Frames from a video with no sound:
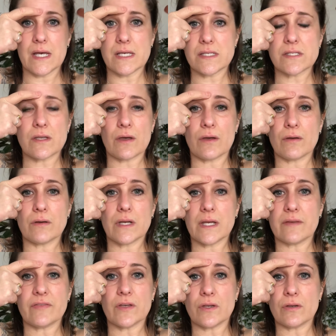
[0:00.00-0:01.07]
So
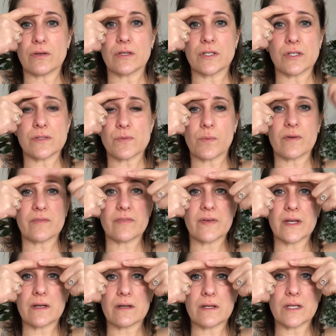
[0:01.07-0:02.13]
if you can use one
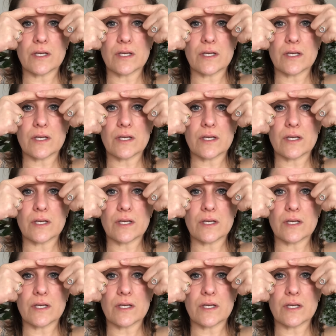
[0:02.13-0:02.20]
finger,